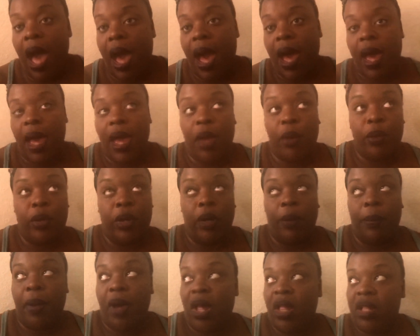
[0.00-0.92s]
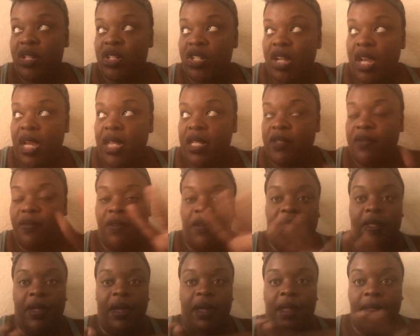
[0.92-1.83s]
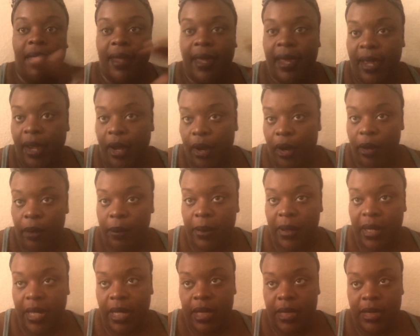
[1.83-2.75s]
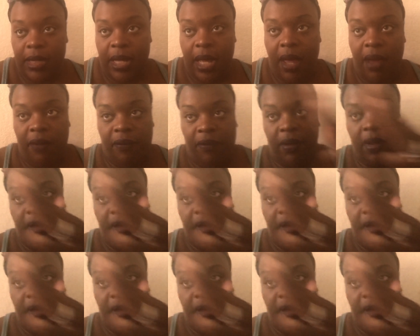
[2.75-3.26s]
I want to apologize for the glare because I have